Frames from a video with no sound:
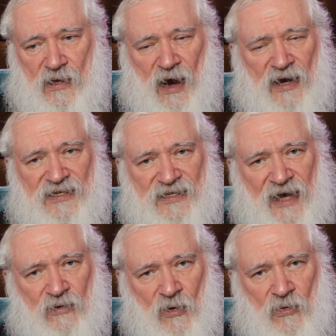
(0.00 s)
God is
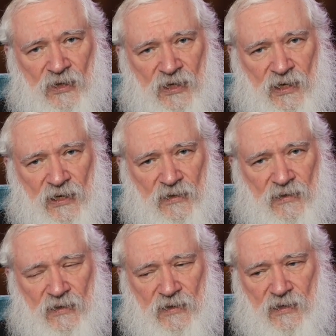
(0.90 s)
not only
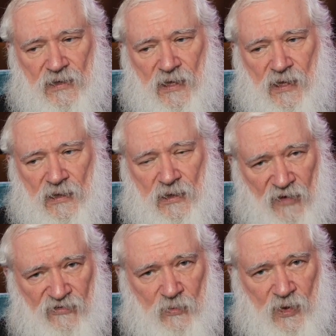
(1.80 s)

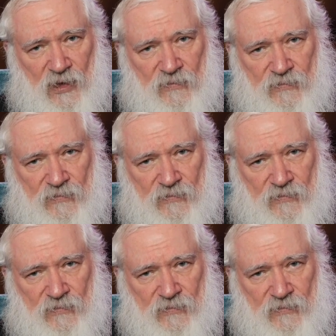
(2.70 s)
lovable,